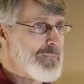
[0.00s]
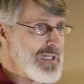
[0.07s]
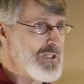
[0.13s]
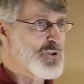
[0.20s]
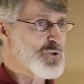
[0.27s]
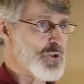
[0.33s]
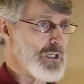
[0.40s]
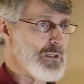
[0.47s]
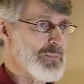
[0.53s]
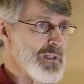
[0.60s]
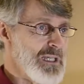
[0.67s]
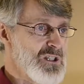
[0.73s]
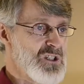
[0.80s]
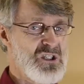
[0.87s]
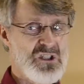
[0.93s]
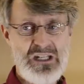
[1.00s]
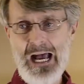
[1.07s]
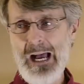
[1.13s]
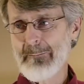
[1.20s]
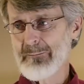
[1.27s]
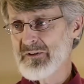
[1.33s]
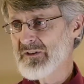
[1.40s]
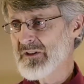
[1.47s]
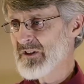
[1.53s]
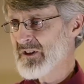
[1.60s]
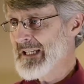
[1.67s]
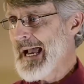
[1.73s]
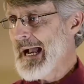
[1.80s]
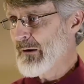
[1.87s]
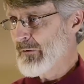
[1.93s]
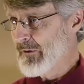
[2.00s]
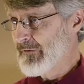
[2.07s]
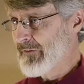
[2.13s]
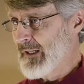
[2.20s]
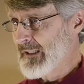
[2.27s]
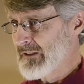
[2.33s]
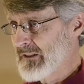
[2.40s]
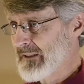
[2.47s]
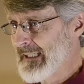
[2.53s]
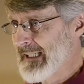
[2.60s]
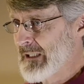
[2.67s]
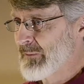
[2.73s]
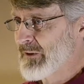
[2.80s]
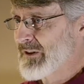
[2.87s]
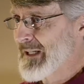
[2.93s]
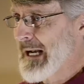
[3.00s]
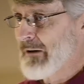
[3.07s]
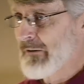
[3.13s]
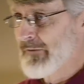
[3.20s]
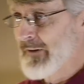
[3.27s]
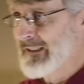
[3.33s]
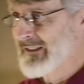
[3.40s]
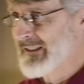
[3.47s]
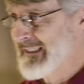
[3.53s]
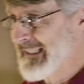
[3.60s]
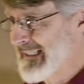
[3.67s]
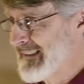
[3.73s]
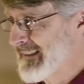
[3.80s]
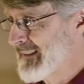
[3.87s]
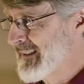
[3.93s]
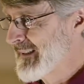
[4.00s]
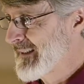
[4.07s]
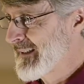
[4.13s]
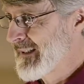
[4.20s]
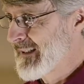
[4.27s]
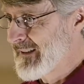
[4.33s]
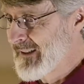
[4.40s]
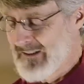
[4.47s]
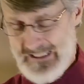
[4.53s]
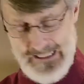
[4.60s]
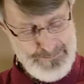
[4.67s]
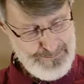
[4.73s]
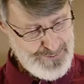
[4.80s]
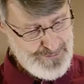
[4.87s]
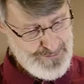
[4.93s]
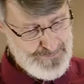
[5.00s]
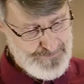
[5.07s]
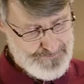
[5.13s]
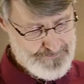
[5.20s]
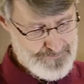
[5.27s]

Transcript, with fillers: mid trib, he stops the sacrifices, the animal sacrifices in the temple